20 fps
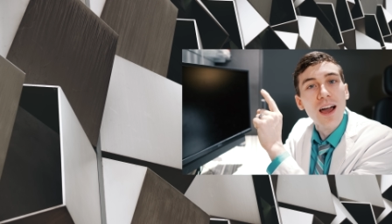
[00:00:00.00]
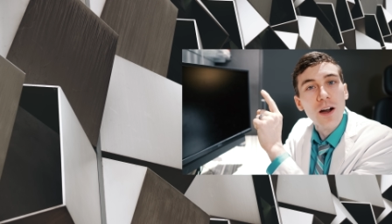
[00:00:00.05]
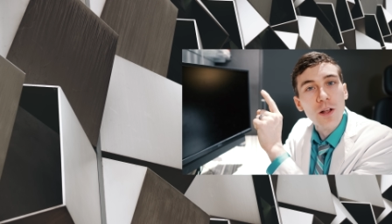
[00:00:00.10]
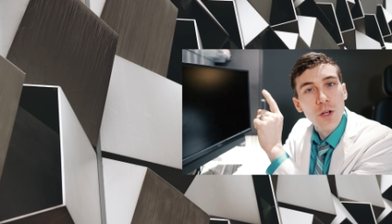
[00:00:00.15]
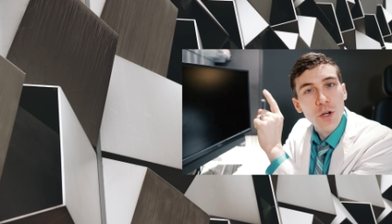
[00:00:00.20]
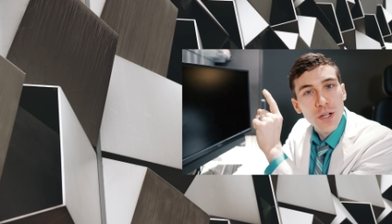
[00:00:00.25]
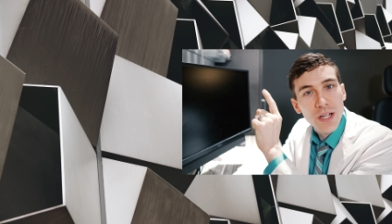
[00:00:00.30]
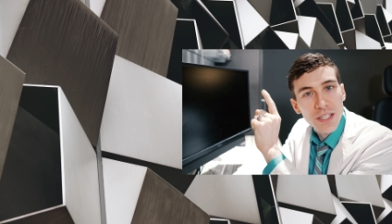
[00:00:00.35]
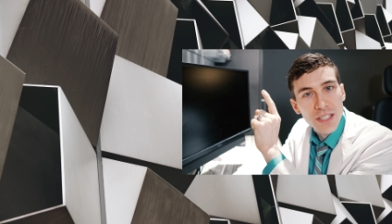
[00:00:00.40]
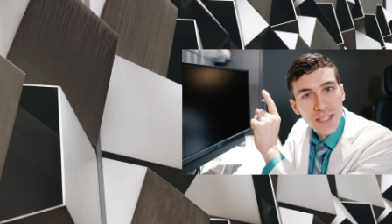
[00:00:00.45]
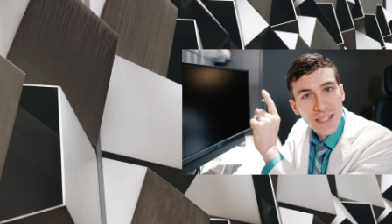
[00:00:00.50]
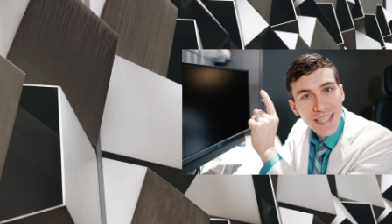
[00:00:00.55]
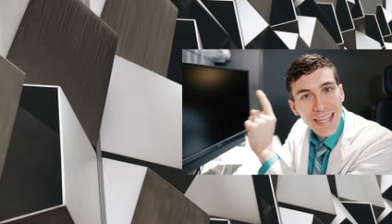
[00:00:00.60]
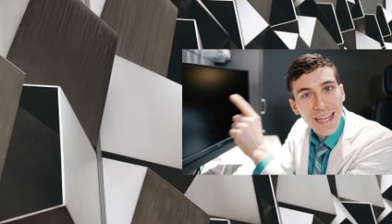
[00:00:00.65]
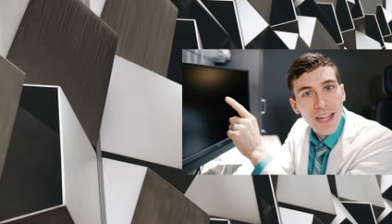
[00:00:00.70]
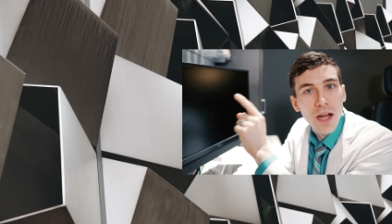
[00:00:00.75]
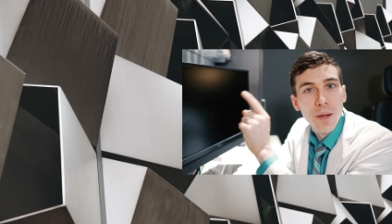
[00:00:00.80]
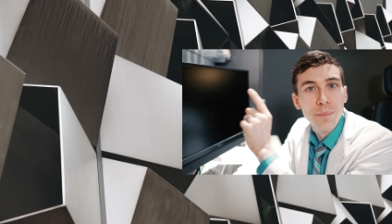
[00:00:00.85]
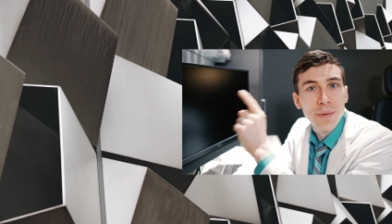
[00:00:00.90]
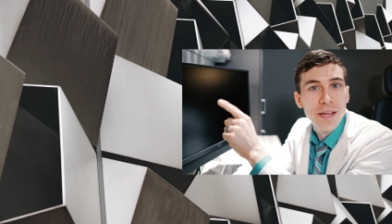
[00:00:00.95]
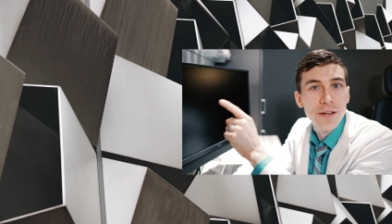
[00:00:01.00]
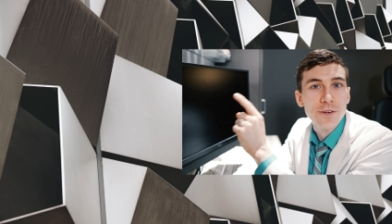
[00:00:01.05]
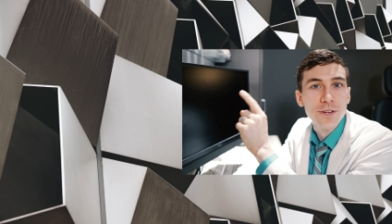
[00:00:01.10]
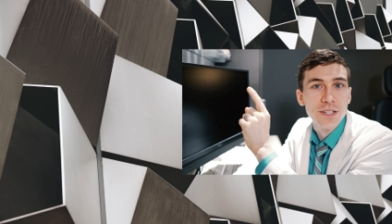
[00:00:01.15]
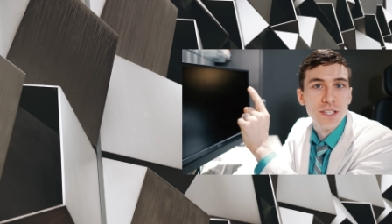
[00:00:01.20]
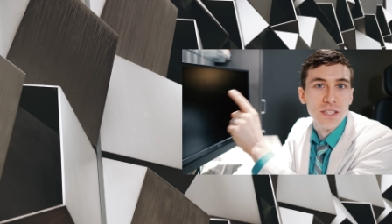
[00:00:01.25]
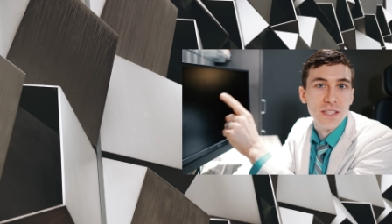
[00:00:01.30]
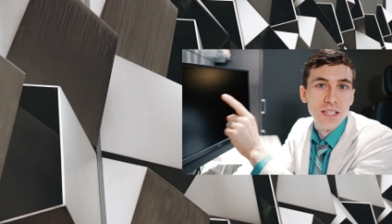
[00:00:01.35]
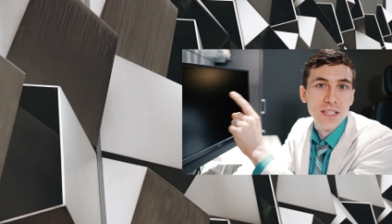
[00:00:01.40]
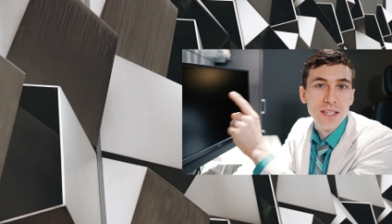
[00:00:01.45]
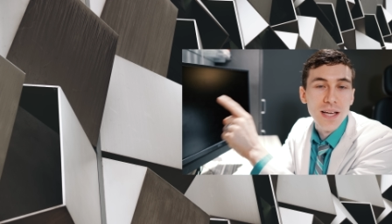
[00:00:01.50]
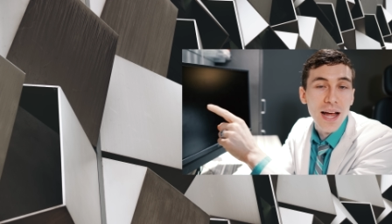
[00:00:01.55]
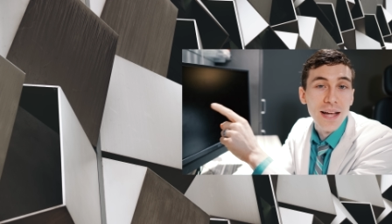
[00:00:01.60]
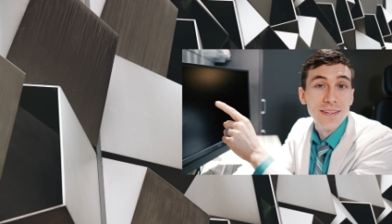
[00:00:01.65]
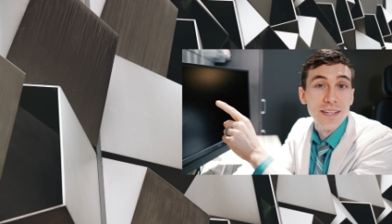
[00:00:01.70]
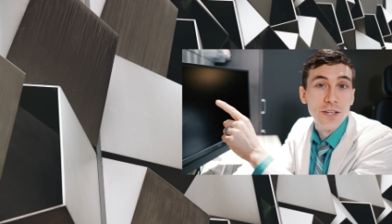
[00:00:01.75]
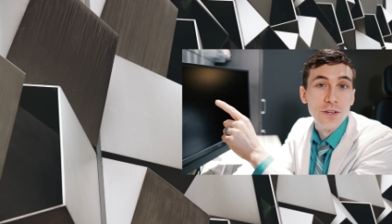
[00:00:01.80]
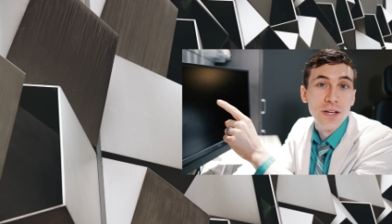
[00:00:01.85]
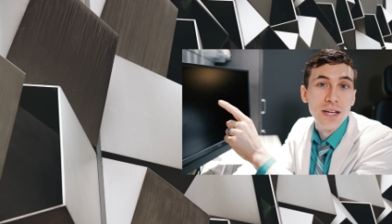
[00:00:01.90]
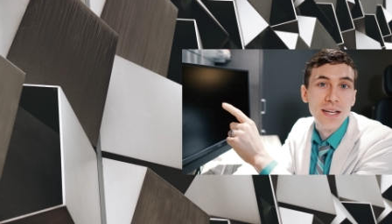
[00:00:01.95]
I'll hook a link up here to the
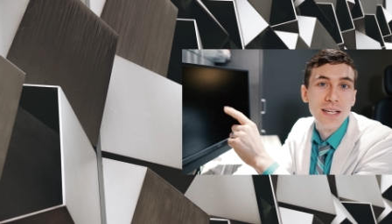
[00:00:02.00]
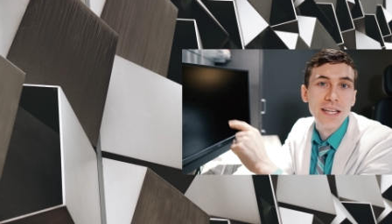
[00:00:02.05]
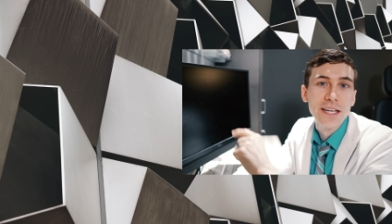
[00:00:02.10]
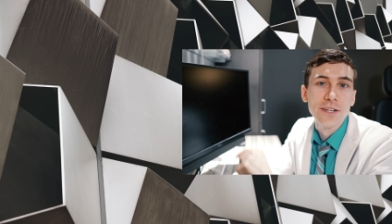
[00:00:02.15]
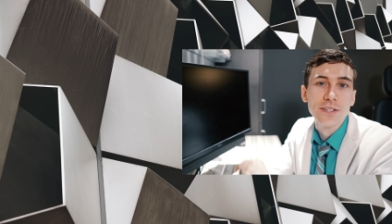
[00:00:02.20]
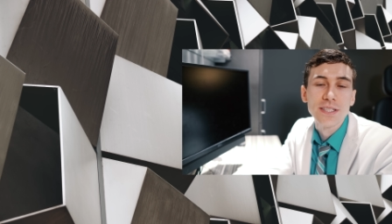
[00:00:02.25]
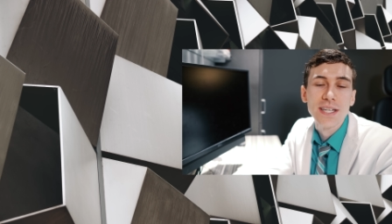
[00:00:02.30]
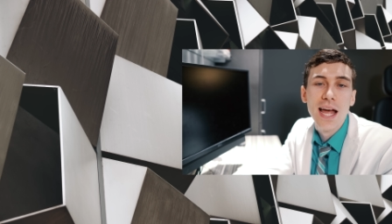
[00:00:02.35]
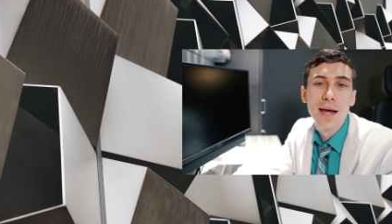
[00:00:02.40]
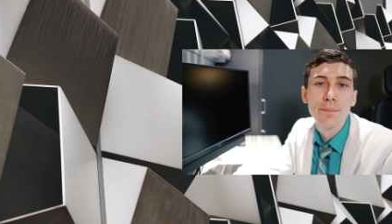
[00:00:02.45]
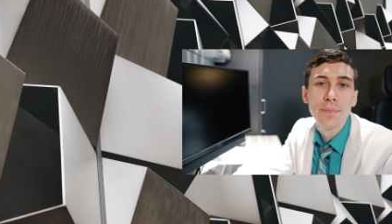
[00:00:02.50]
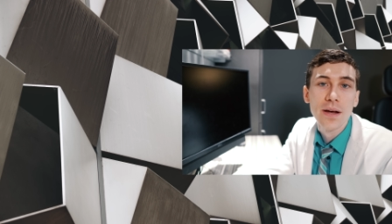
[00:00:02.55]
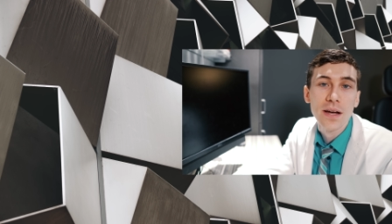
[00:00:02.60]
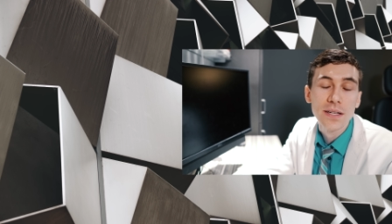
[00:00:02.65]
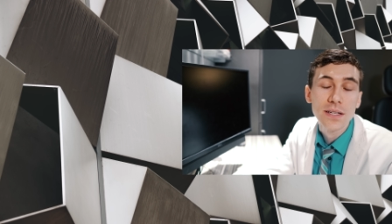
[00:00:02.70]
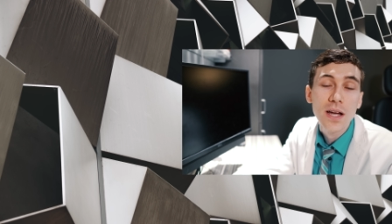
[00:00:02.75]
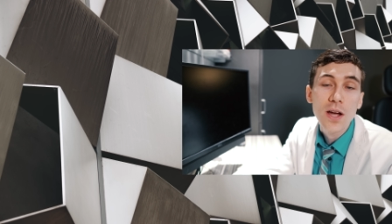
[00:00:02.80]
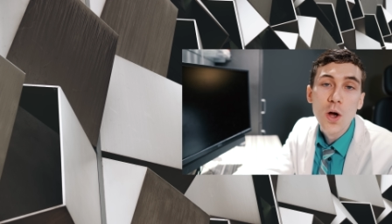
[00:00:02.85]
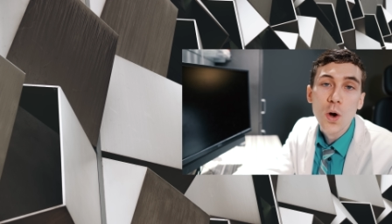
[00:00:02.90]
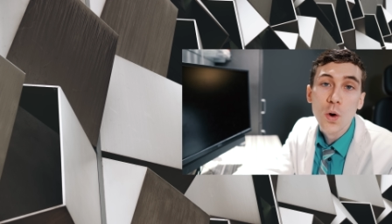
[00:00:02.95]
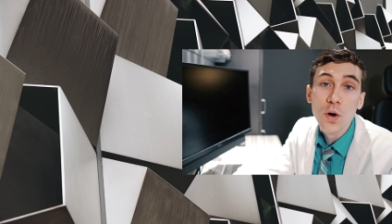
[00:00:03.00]
side that you can click or tap on,